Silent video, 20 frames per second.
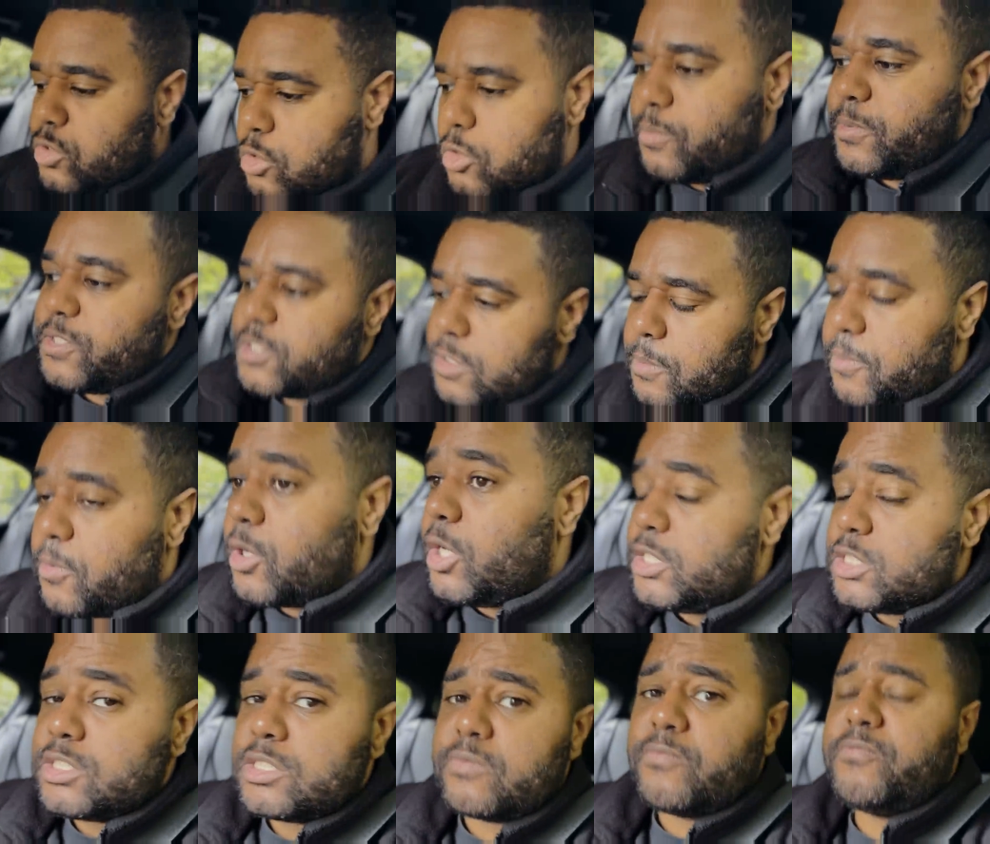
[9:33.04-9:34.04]
you'll be
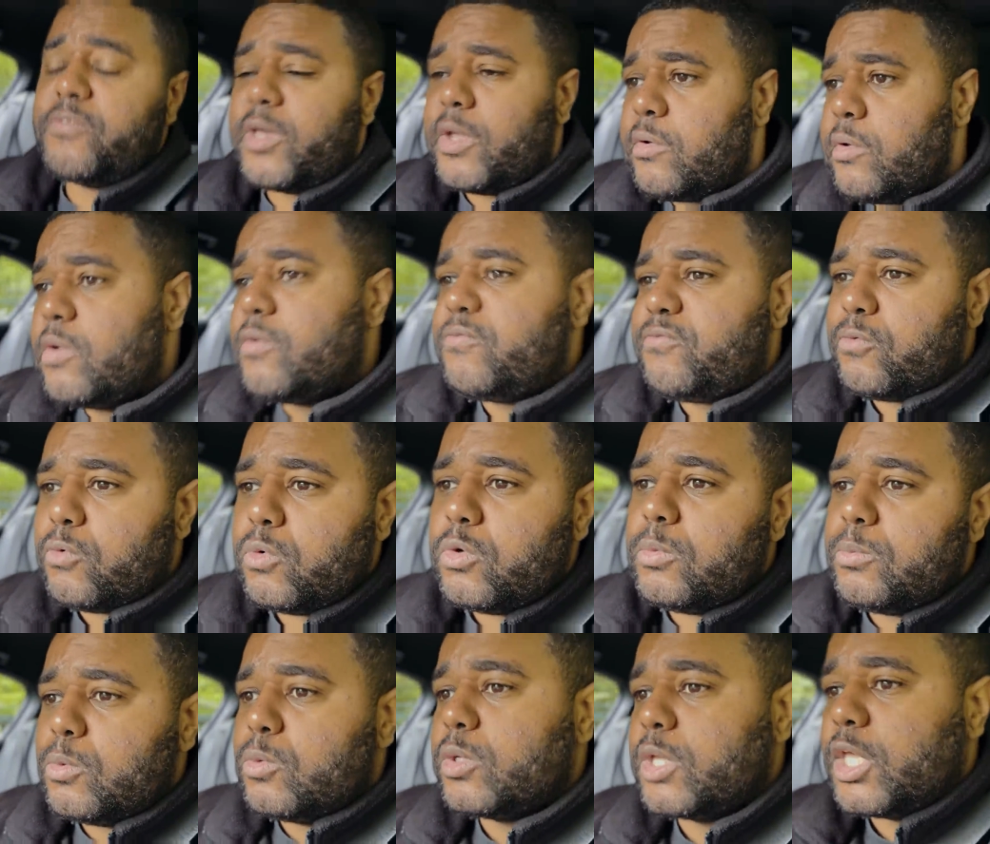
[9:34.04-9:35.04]
surprised, it's a very
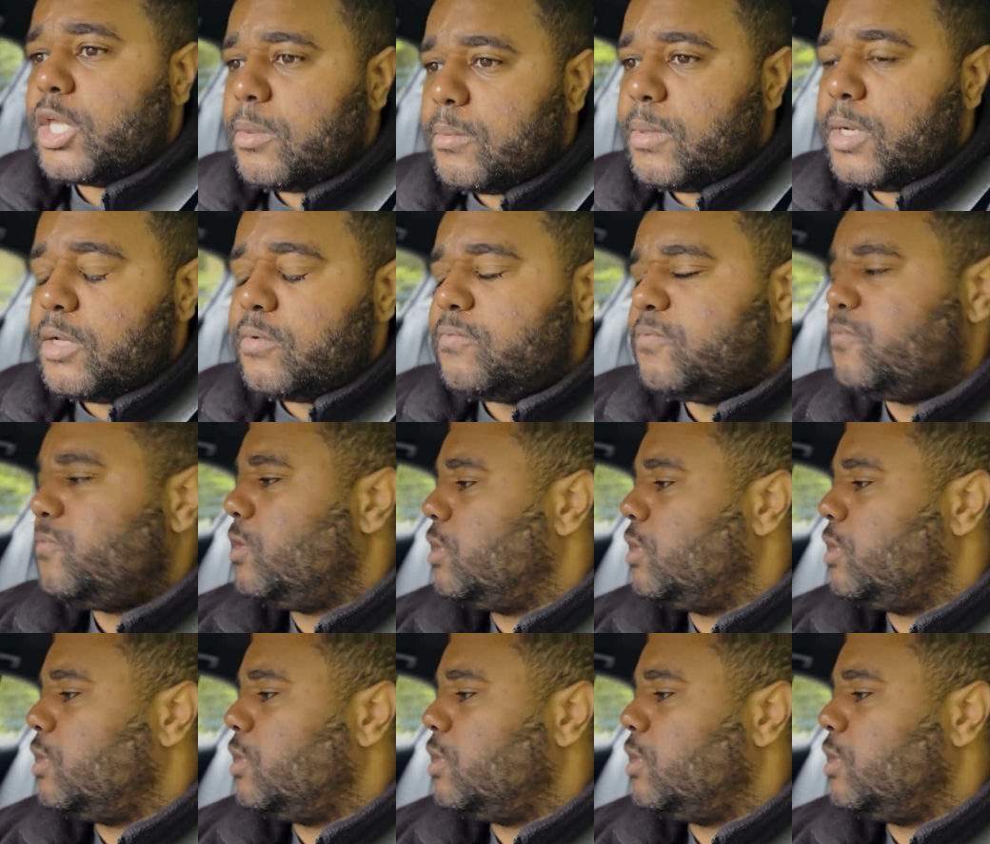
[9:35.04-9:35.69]
affordable kit, man.